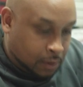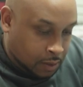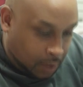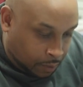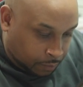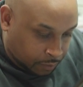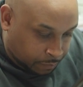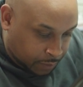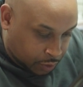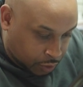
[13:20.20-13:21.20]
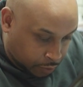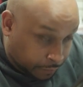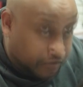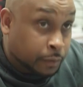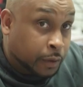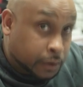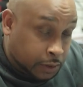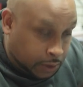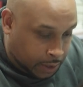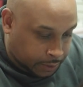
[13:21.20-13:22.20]
I wouldn't have been sure if it worked or
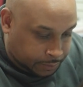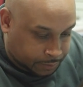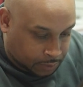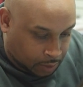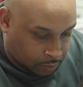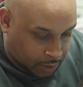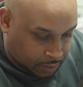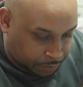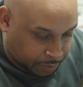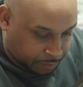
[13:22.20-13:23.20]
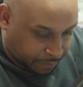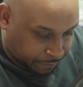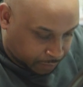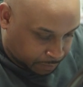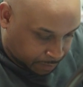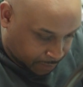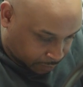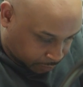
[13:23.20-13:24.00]
not. I don't like to put my foot in my mouth.